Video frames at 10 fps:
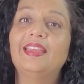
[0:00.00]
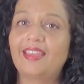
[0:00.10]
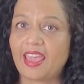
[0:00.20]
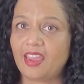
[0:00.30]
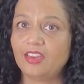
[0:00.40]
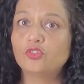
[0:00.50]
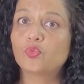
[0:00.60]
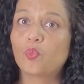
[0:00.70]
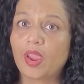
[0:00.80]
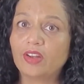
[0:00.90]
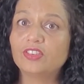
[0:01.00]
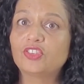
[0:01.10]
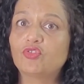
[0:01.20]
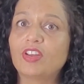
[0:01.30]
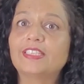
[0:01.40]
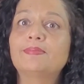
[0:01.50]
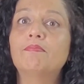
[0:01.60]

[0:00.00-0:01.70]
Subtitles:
gauge where stress